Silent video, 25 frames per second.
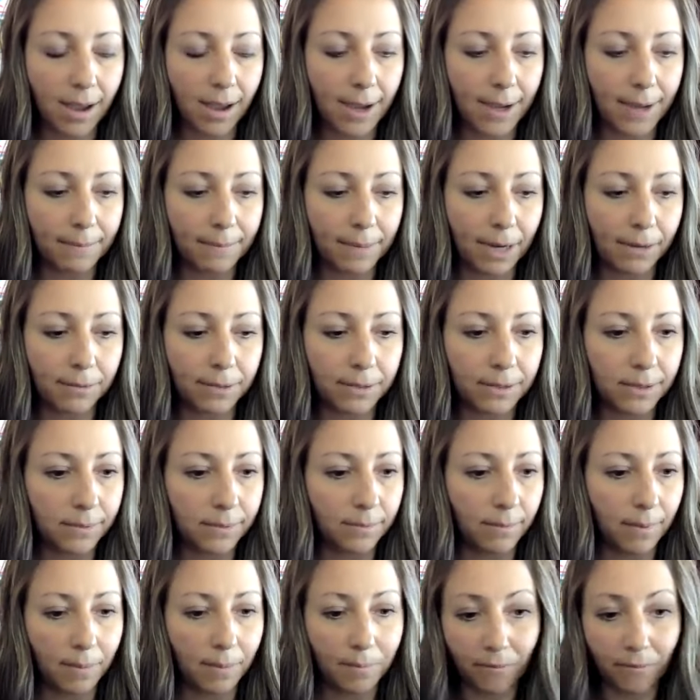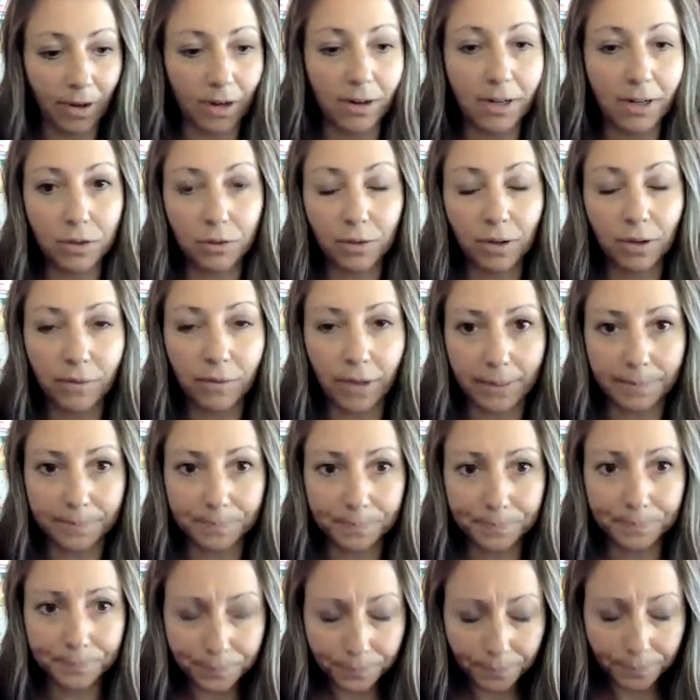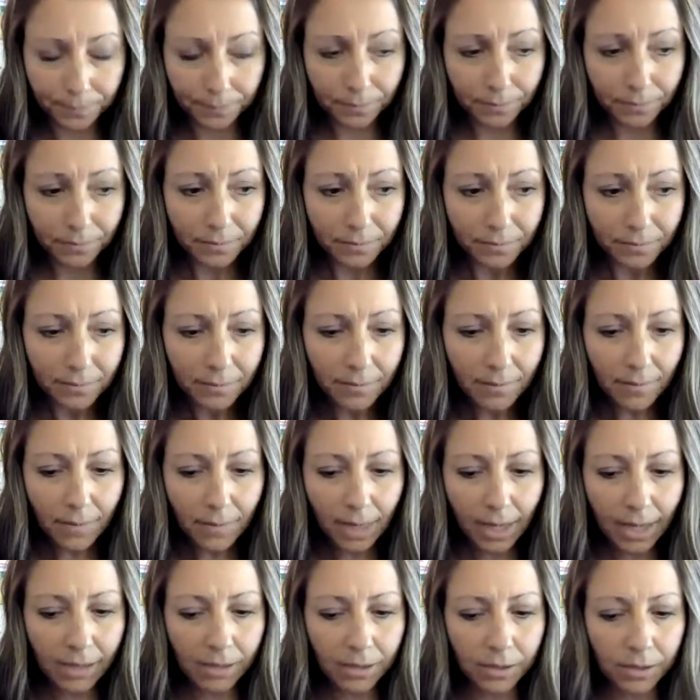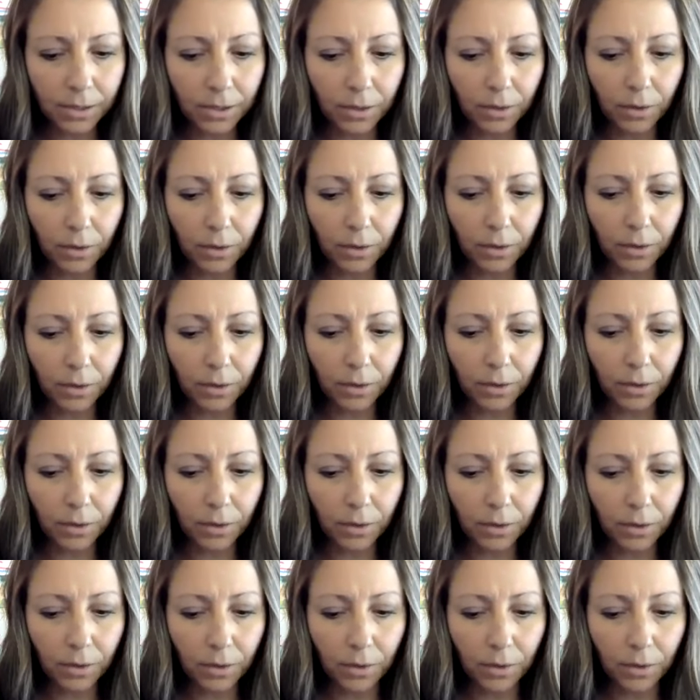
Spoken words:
I'm very driven. And so